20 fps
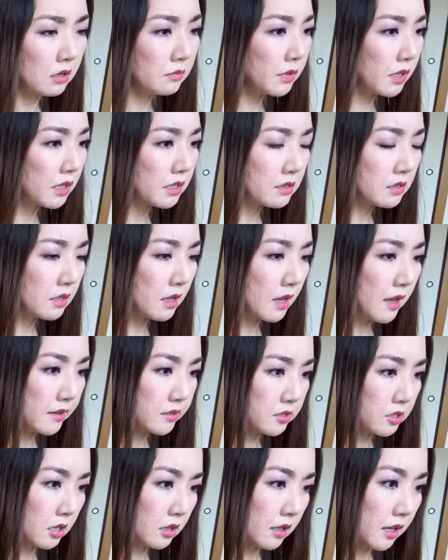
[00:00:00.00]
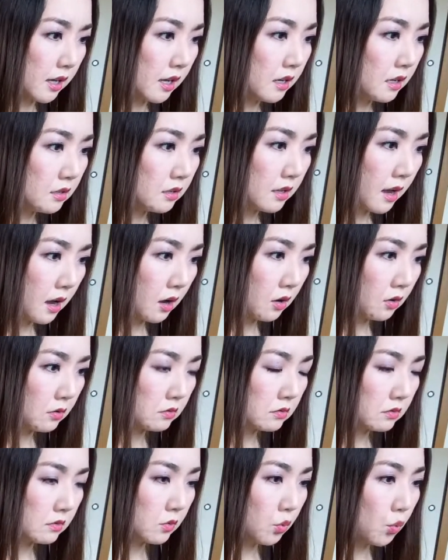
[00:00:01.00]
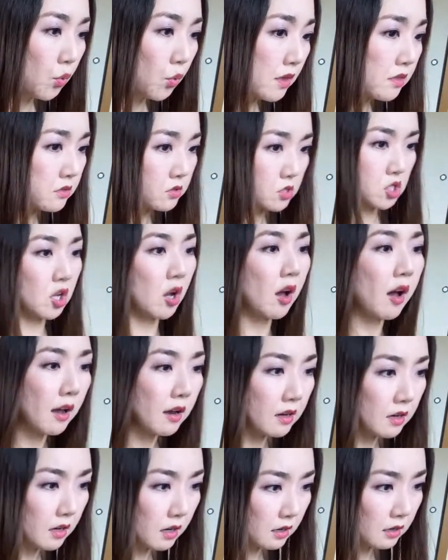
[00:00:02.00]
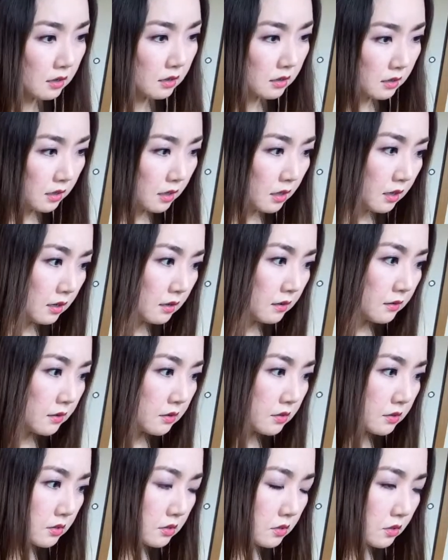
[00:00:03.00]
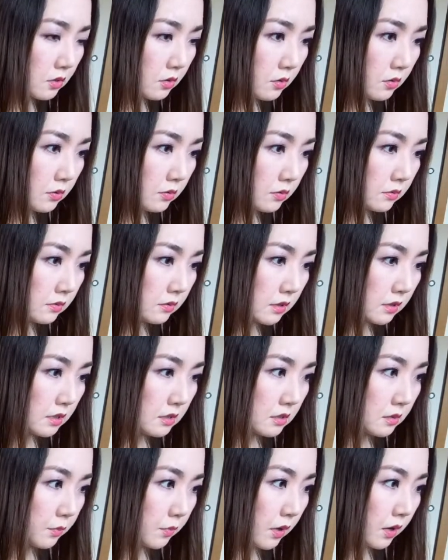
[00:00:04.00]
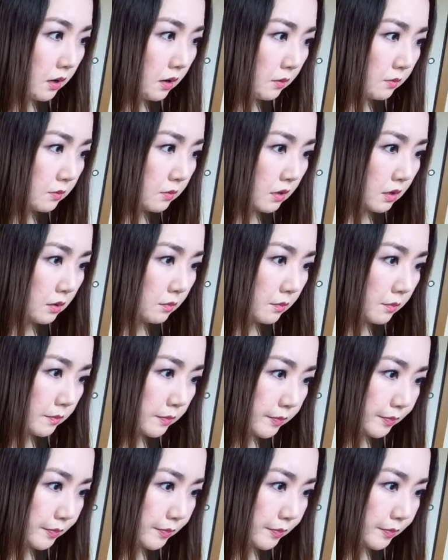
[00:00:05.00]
But it's escalating now with China. So it's a problem.